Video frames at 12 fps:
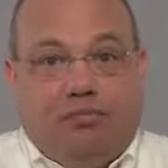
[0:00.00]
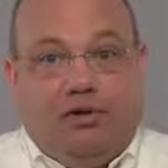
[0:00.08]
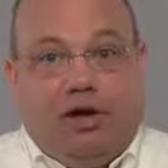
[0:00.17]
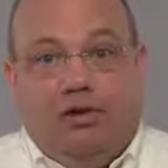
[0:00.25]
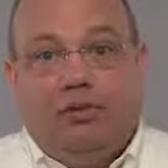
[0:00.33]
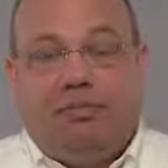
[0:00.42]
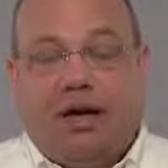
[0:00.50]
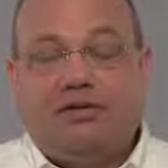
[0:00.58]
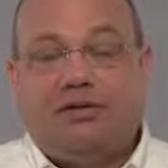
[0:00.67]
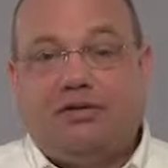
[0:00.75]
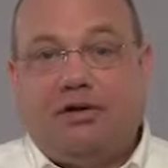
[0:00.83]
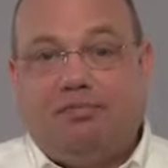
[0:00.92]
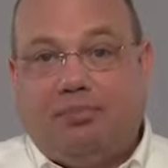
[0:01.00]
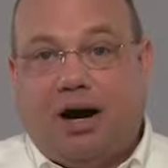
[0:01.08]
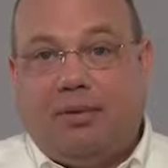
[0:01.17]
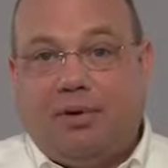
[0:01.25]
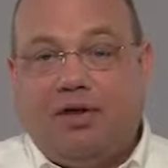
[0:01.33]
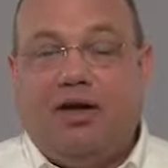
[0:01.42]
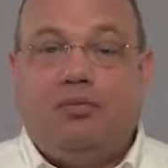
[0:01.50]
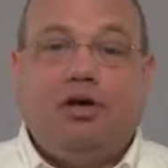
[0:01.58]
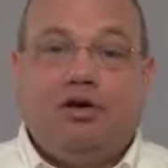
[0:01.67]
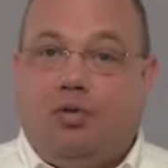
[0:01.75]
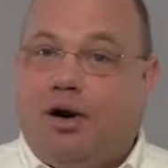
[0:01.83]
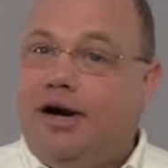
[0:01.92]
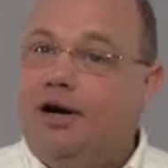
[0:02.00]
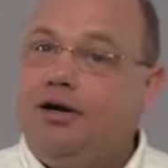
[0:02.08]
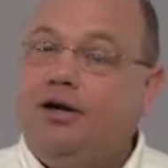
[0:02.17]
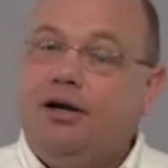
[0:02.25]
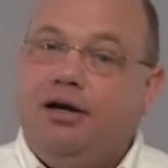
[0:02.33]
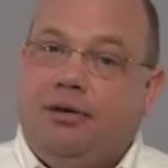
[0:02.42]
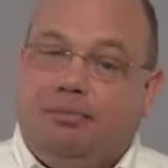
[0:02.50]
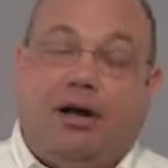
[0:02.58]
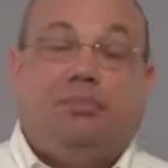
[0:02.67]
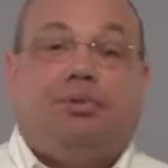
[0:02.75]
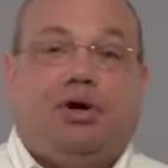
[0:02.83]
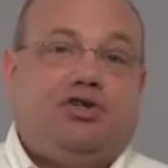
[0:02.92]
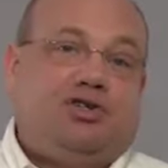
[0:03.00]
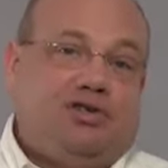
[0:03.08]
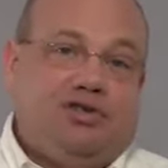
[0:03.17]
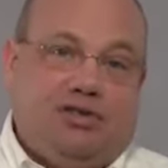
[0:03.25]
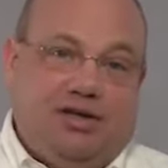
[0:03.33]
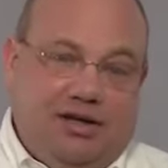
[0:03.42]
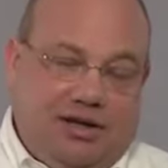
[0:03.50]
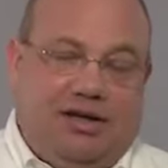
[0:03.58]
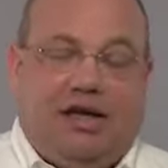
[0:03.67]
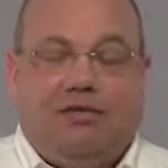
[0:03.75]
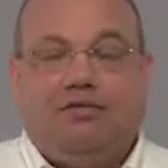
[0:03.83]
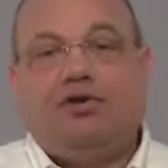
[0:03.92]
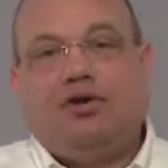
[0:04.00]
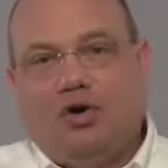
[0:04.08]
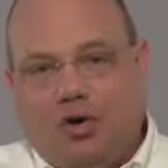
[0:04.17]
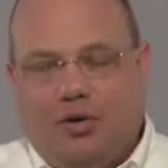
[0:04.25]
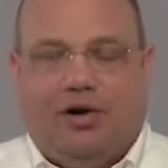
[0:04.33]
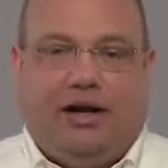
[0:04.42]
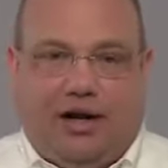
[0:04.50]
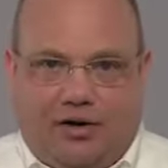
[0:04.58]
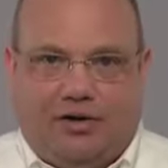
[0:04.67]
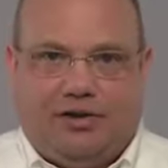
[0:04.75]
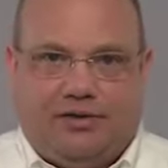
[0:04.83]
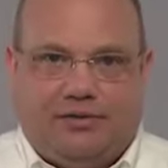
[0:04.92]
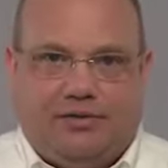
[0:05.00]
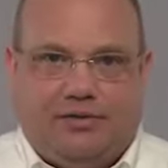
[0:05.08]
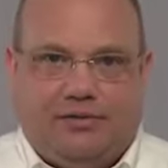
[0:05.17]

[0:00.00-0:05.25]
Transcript: the basis of property that we acquire by purchase, gift, or inheritance.